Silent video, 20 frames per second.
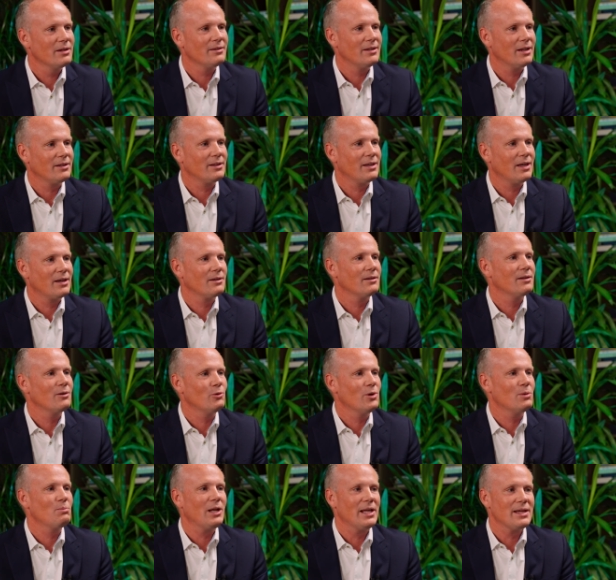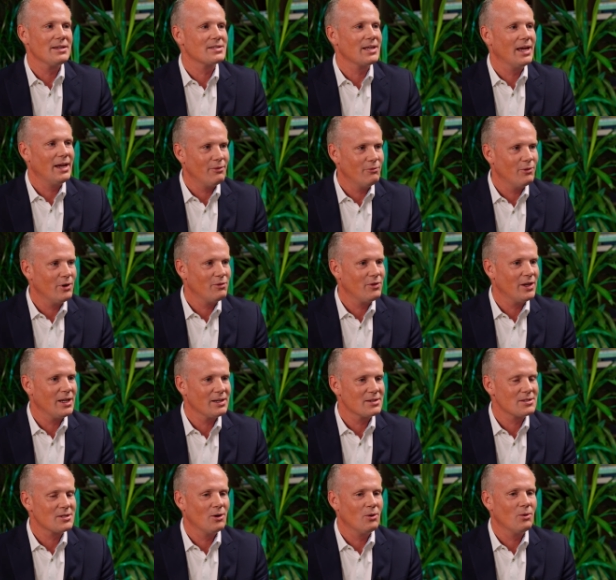that can replace
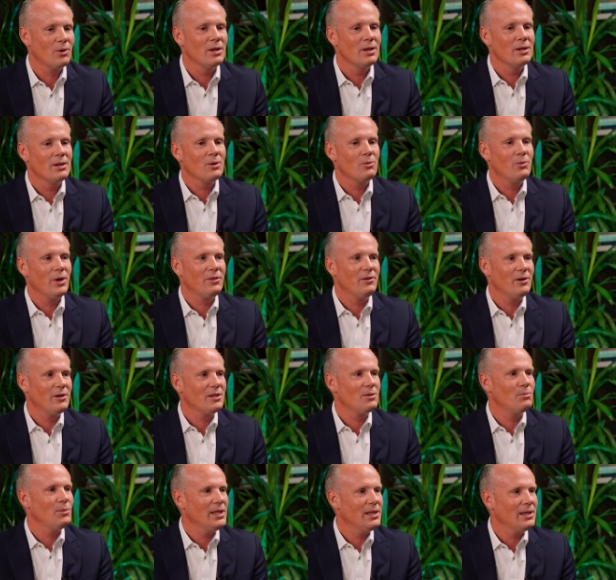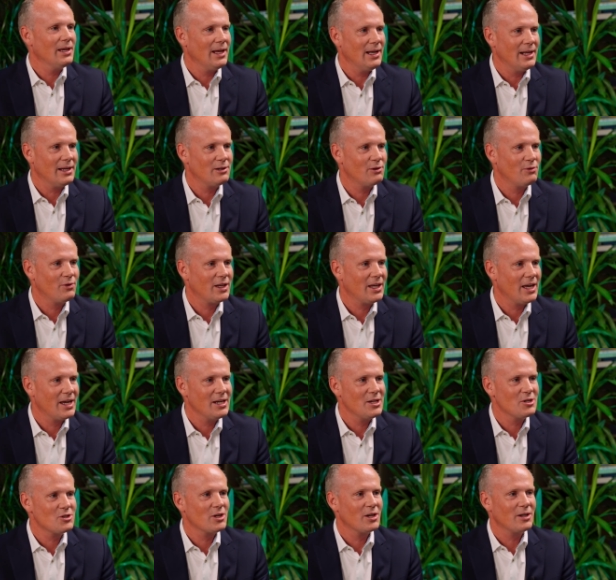everything. So whether it be
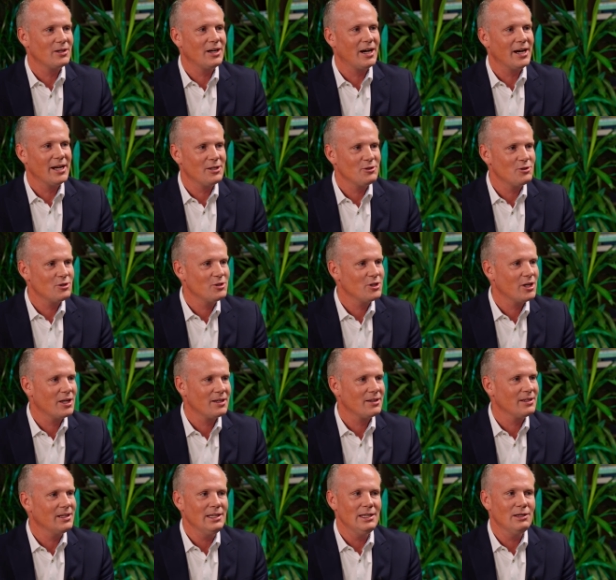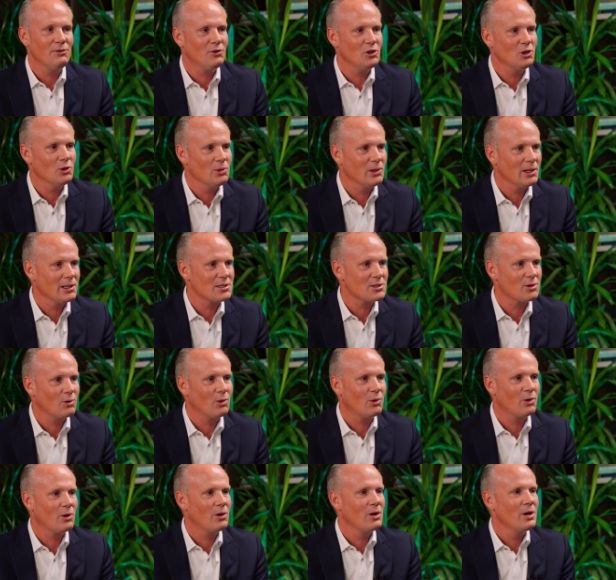electrification, hydrogen, e-fuels
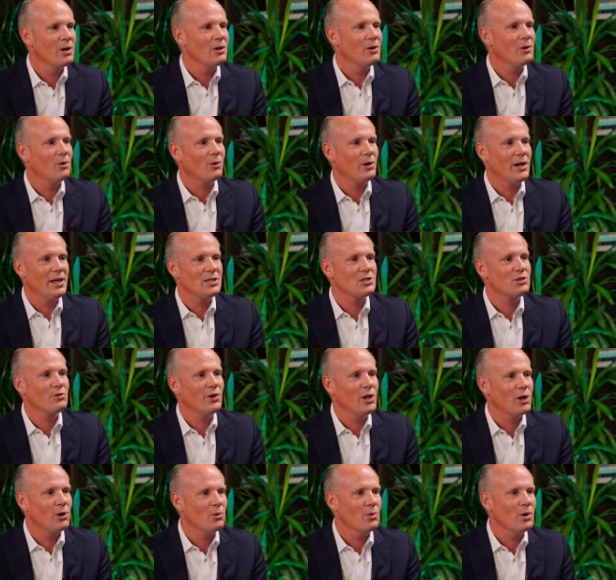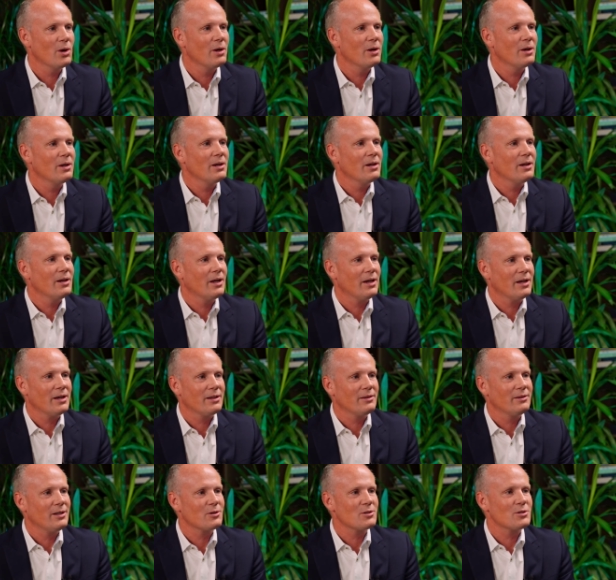or, or HVO,
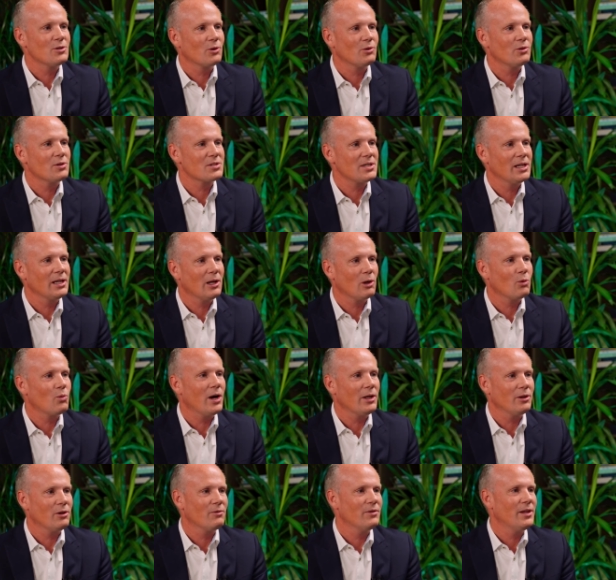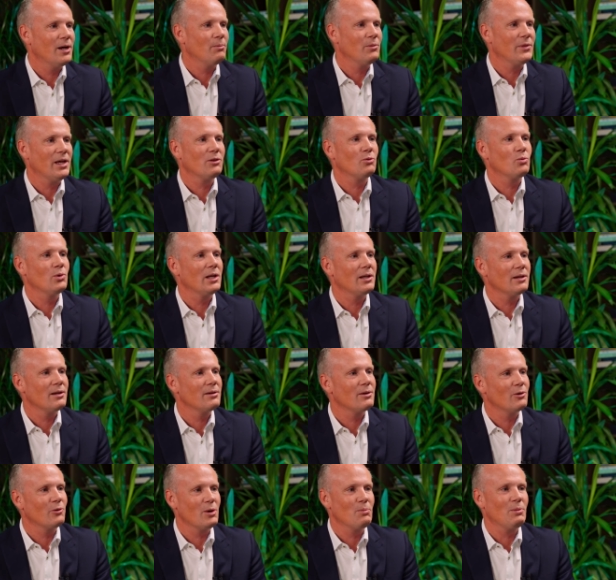uh, there's not a single one of them that will
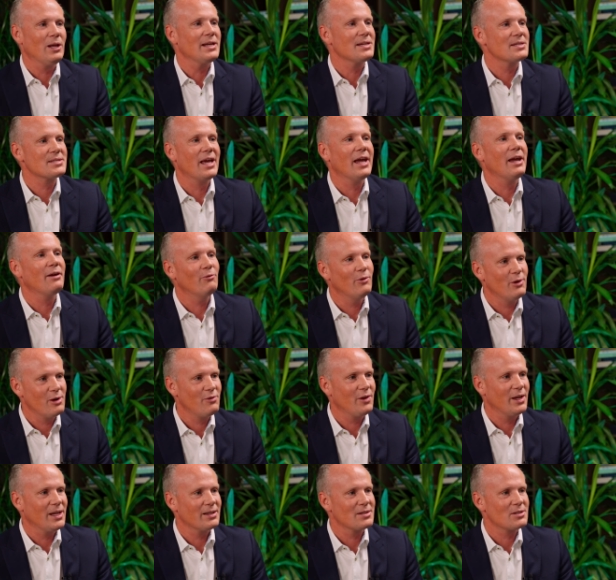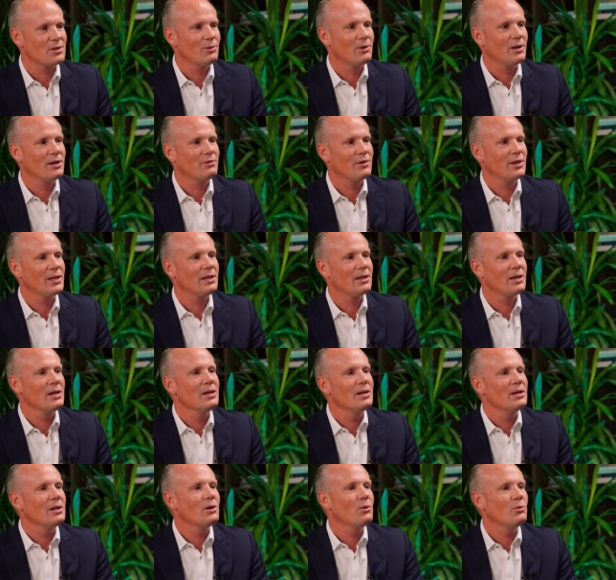replace everything. So I think
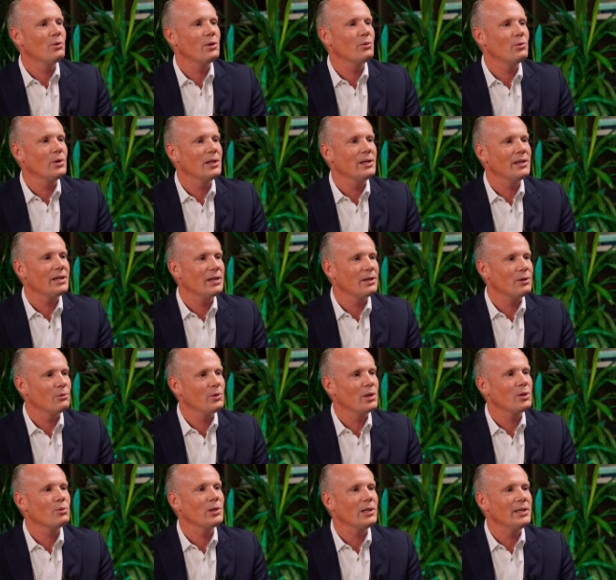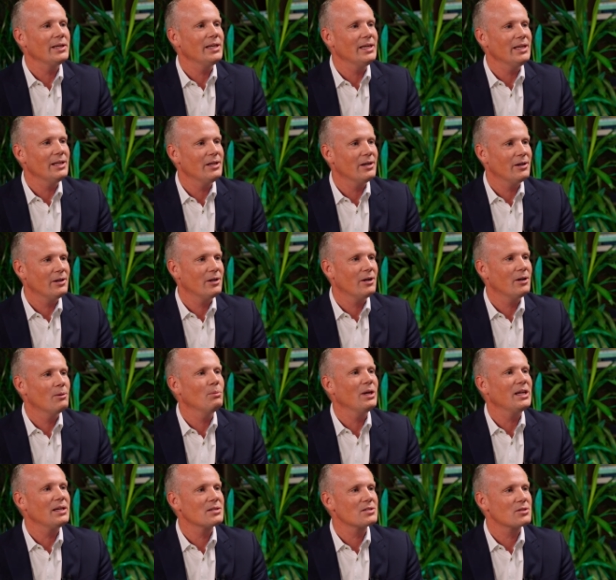we, we'll, we will need a, a,
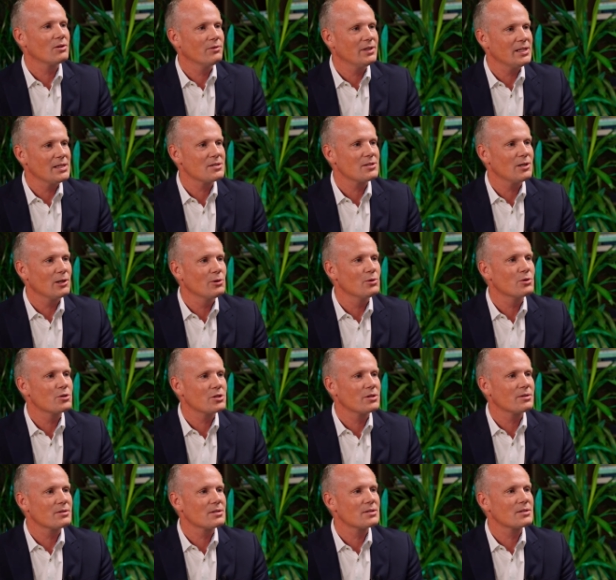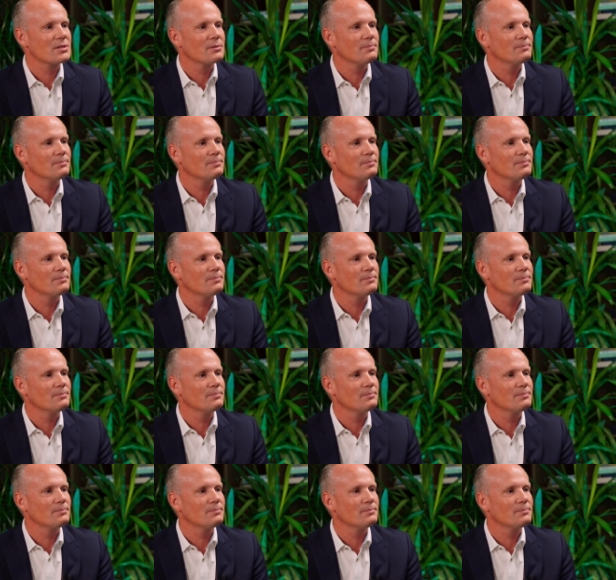mix of these solutions.